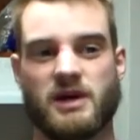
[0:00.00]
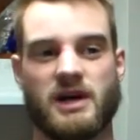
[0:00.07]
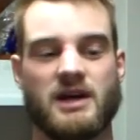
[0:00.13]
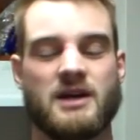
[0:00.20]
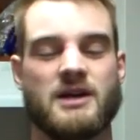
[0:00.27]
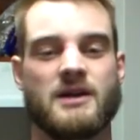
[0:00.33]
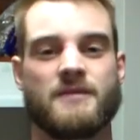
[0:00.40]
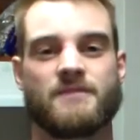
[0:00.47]

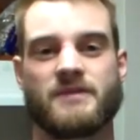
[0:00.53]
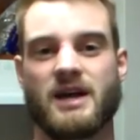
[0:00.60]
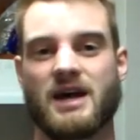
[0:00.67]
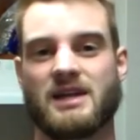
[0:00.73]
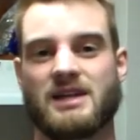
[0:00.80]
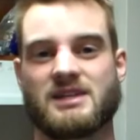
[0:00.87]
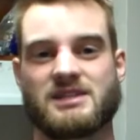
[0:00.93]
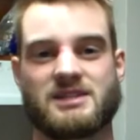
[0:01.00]
but
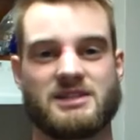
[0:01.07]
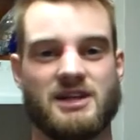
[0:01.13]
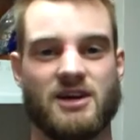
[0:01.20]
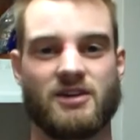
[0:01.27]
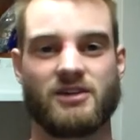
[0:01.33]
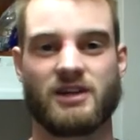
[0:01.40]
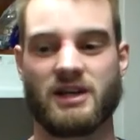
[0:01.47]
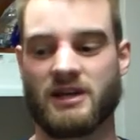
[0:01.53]
not
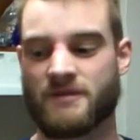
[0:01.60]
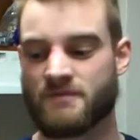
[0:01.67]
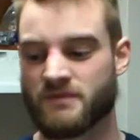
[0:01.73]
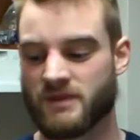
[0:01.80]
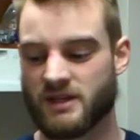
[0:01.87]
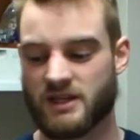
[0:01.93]
necessarily